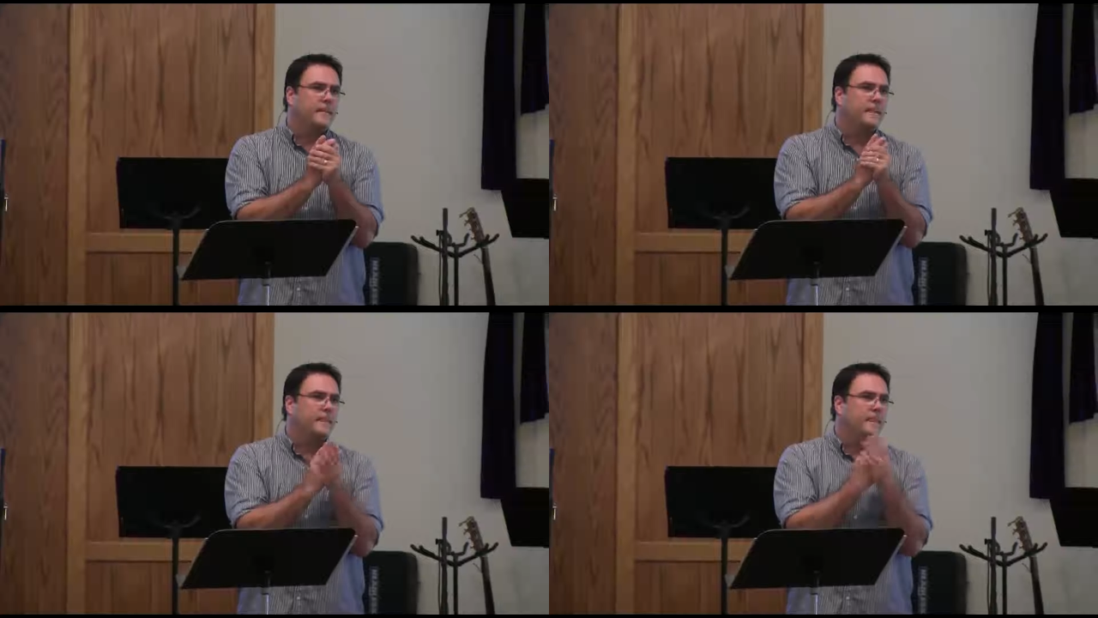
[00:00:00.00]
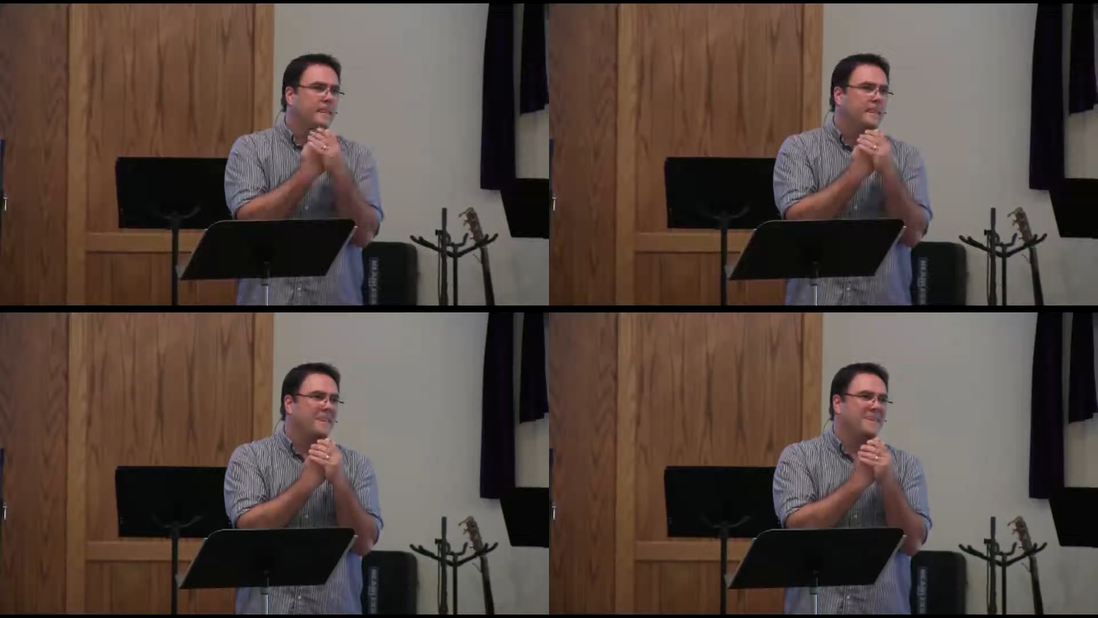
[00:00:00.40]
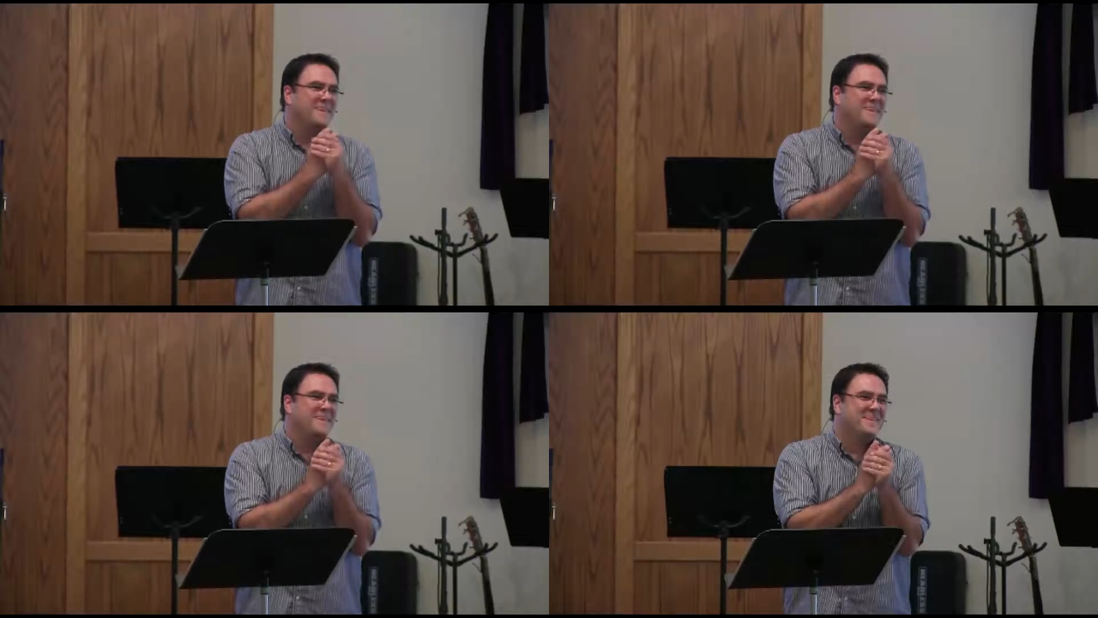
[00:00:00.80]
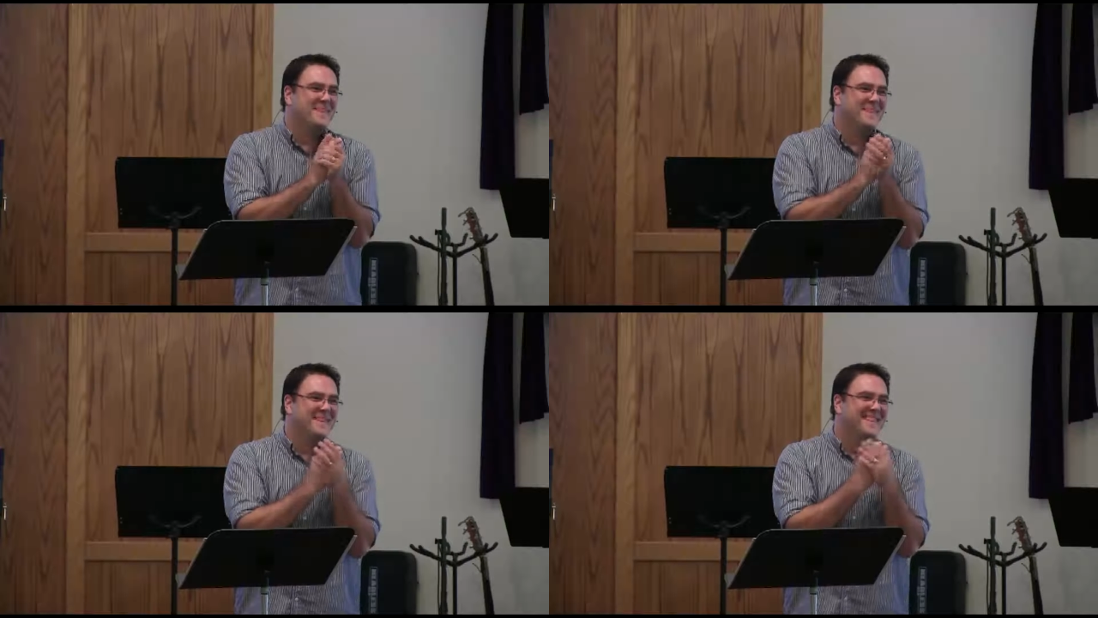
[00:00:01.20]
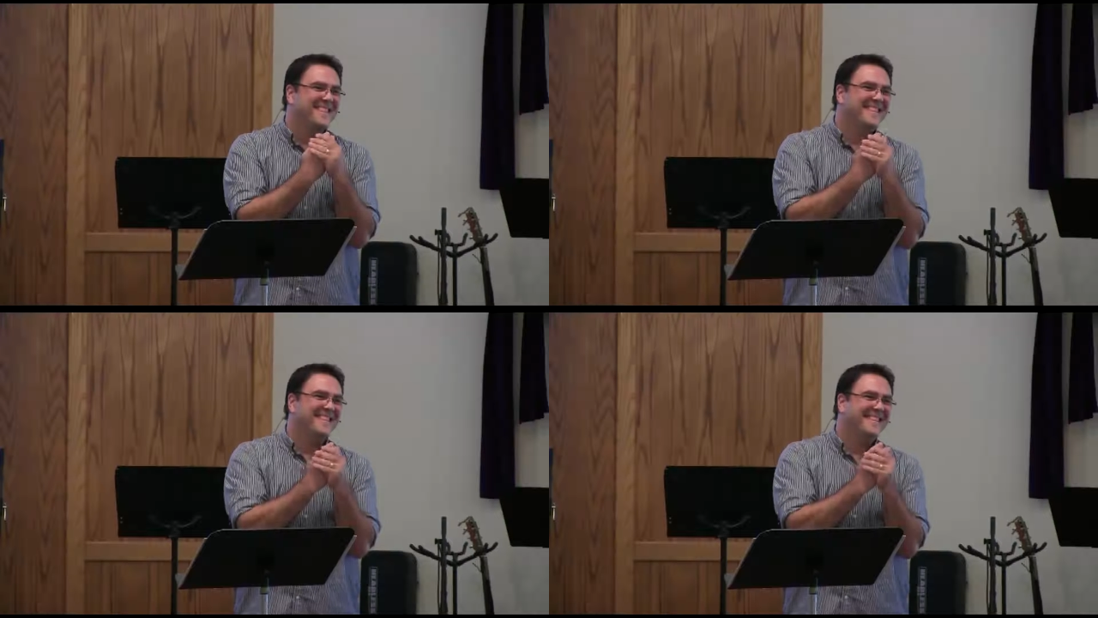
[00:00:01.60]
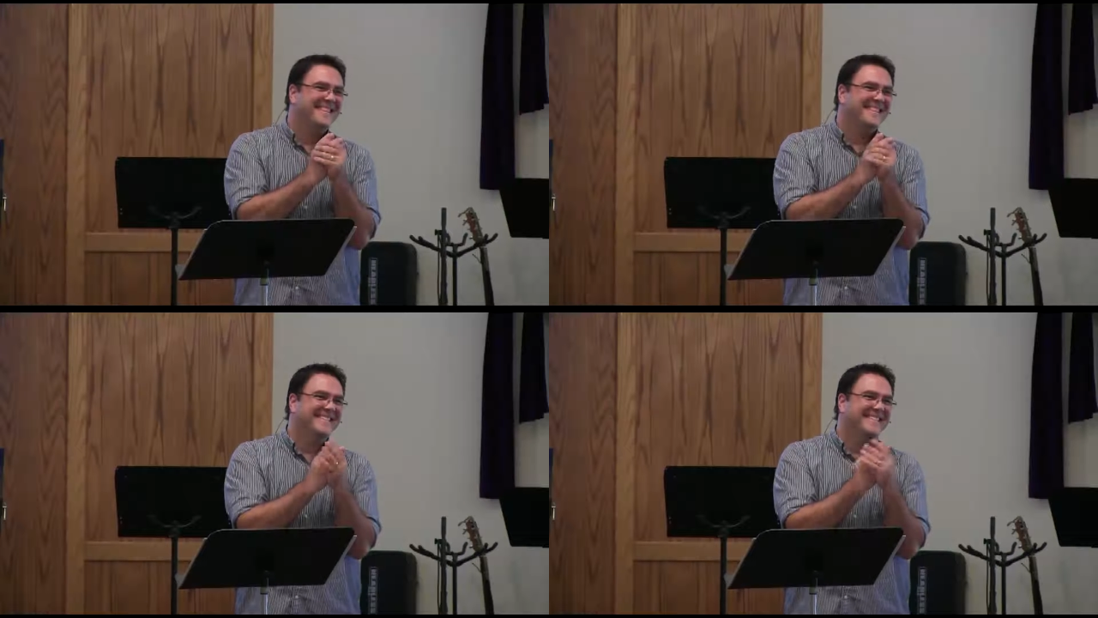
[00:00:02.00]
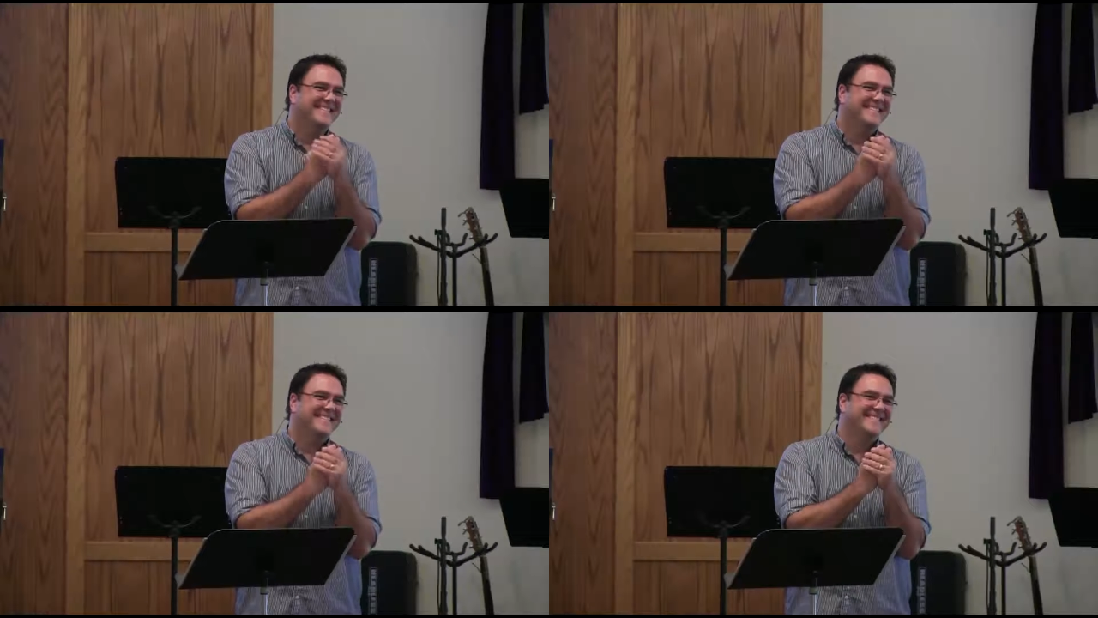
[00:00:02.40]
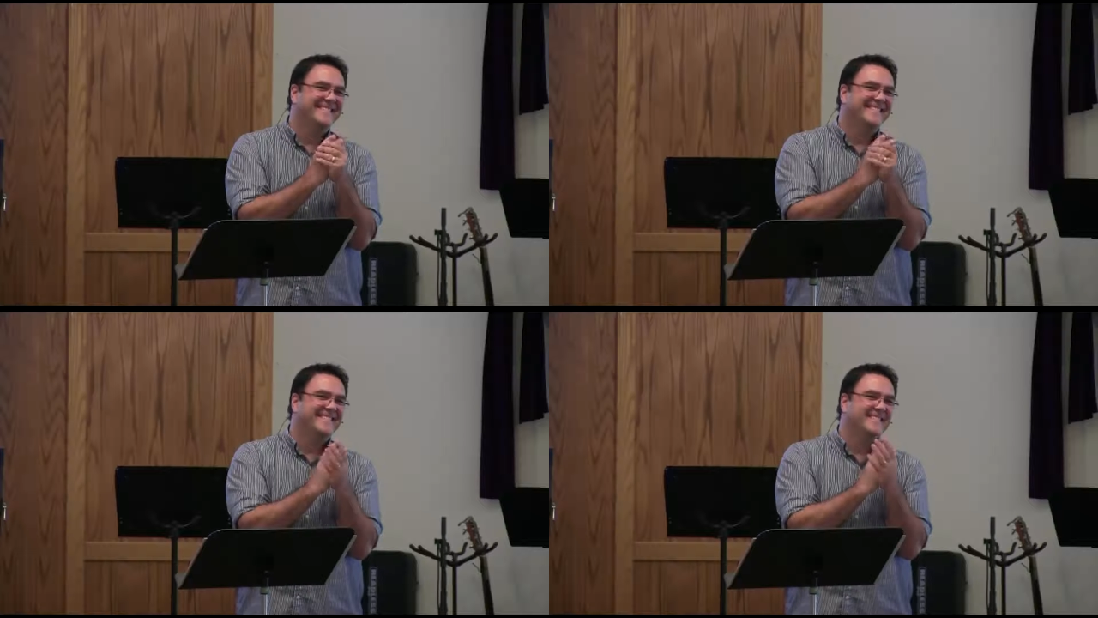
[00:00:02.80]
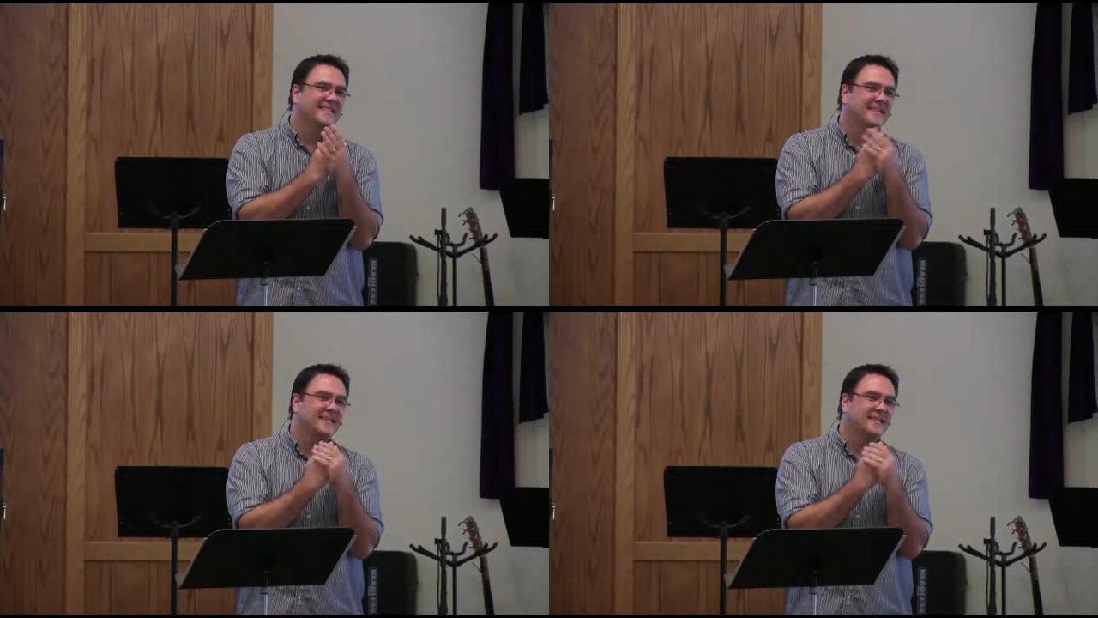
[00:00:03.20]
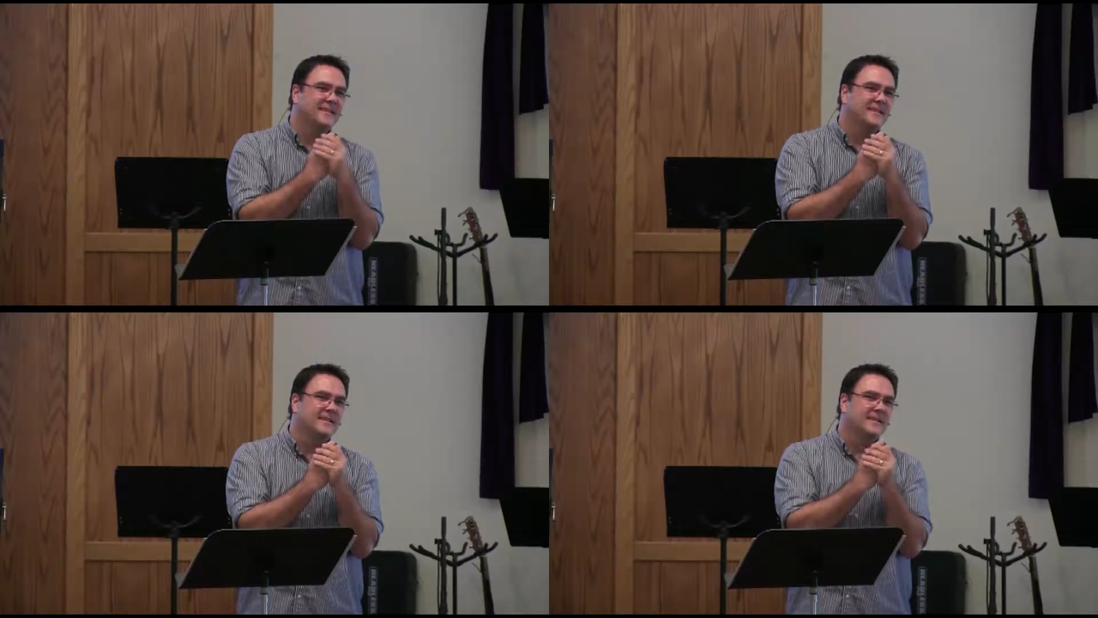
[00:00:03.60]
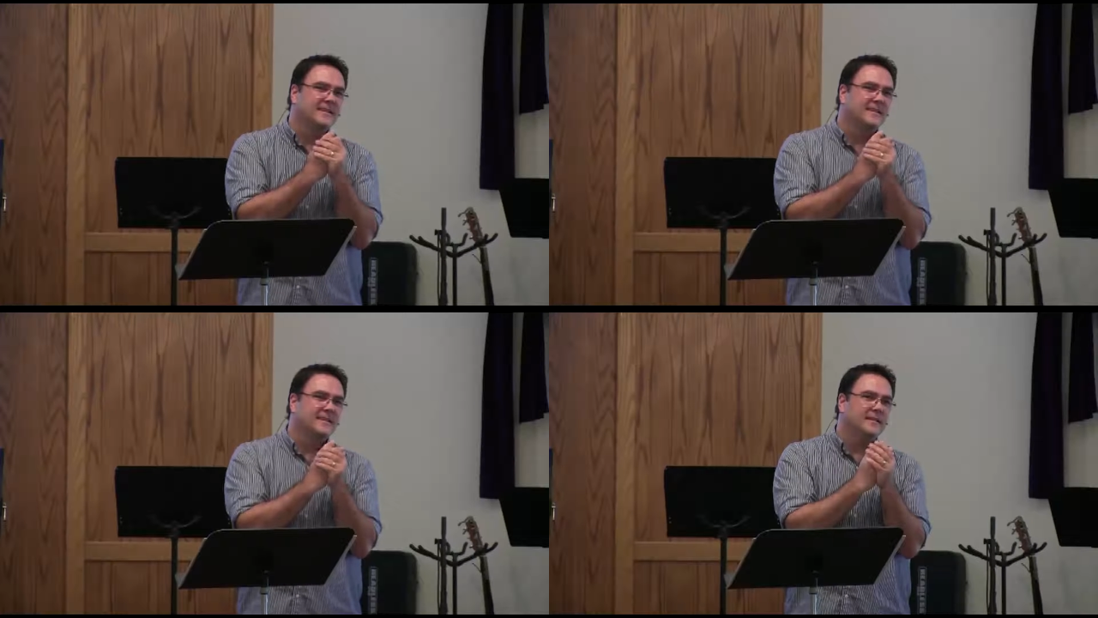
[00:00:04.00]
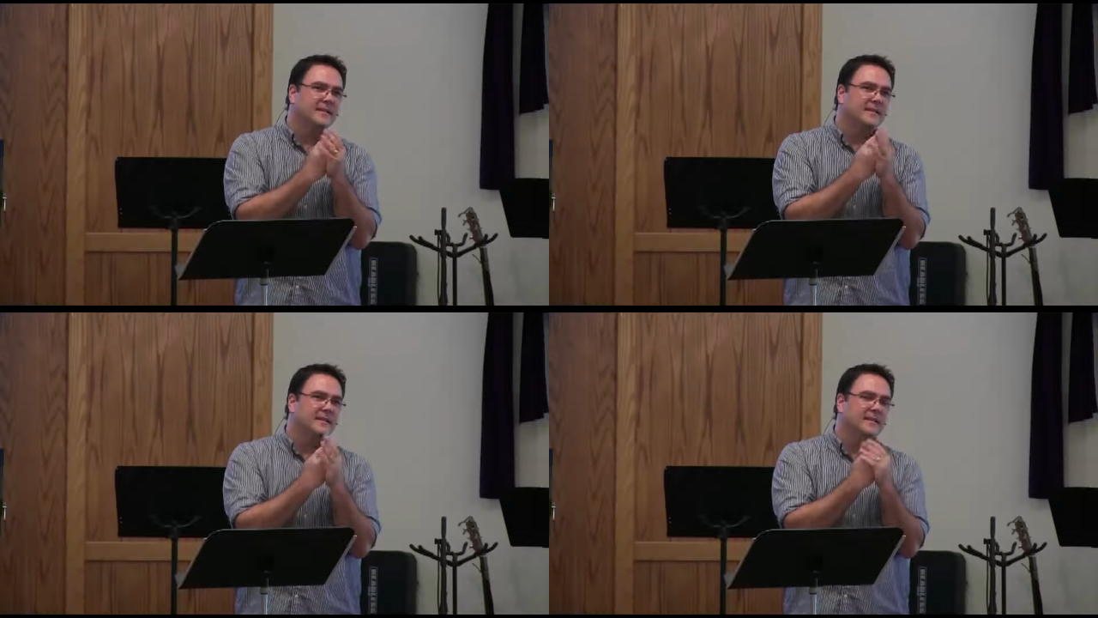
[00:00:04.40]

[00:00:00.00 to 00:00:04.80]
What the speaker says: No one is speaking in this clip.